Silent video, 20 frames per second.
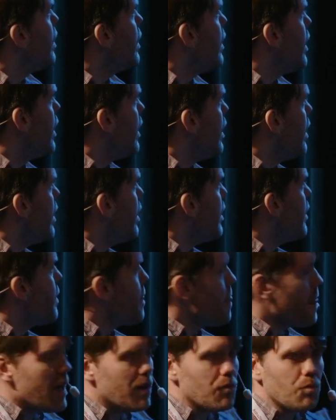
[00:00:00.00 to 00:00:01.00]

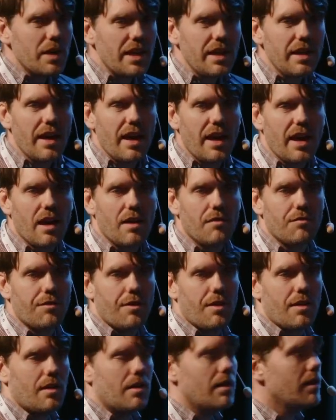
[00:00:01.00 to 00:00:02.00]
And we have
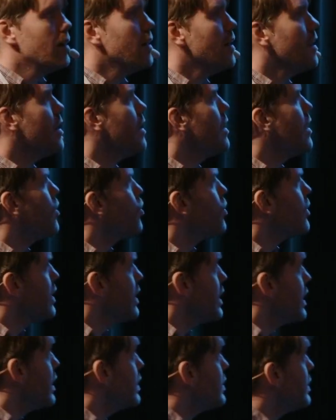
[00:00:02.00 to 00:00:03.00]

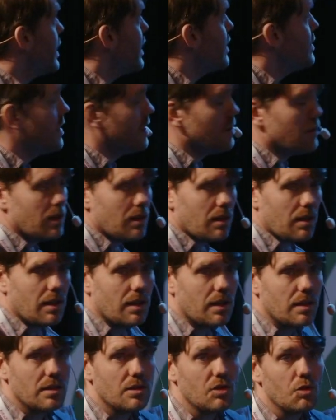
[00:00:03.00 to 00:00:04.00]
organized that
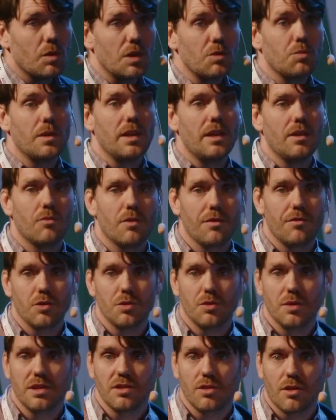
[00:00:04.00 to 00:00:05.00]
into what we refer
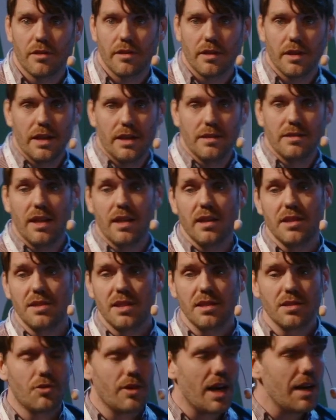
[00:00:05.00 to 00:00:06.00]
to as our
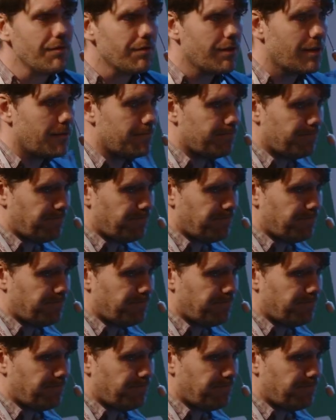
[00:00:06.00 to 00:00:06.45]
intelligence graph.